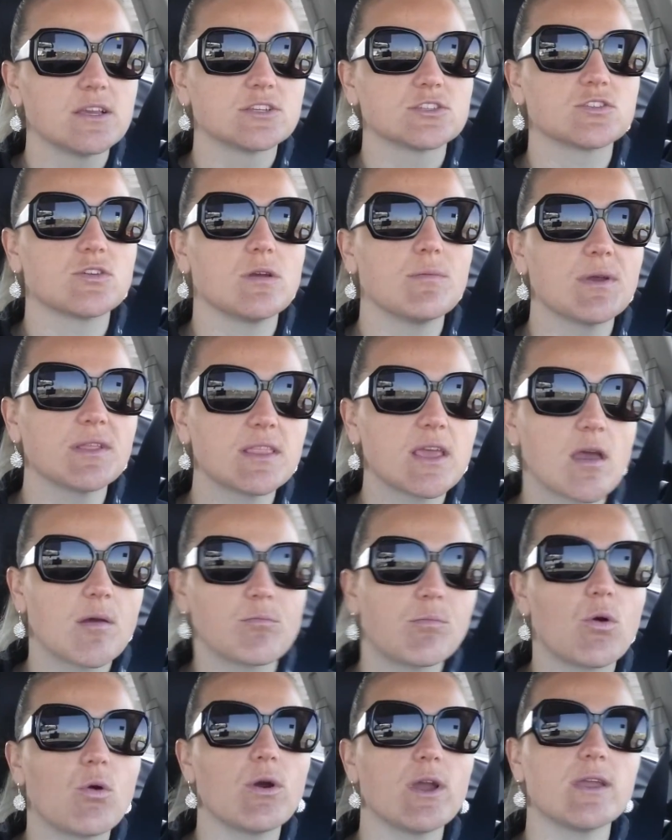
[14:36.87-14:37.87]
So I'm at
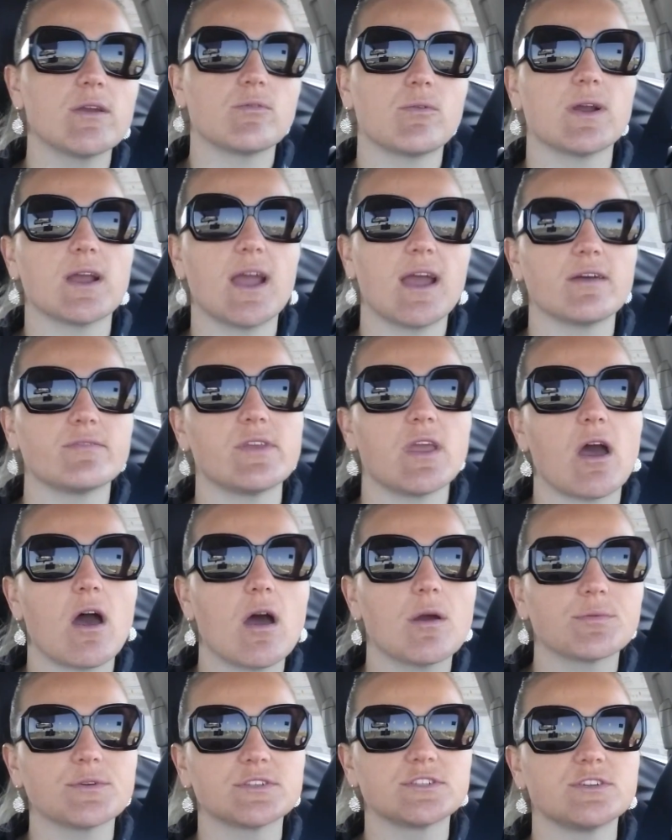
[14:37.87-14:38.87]
that point where I have the
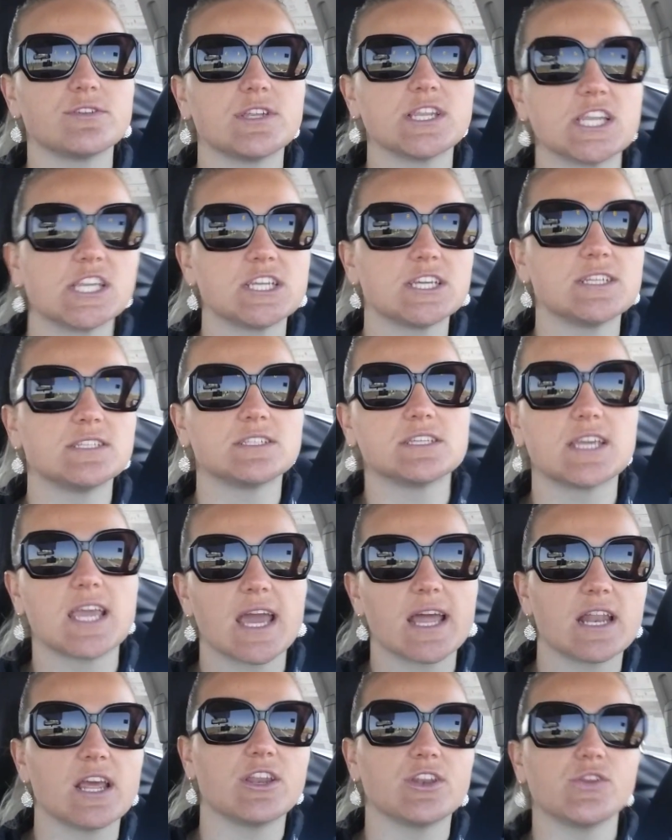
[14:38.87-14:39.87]
opportunity to
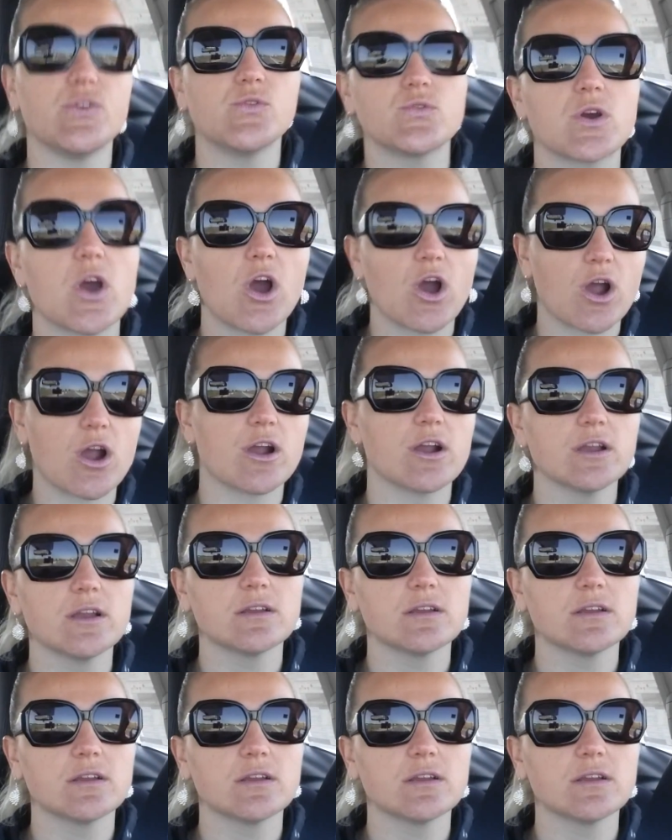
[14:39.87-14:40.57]
get a new car.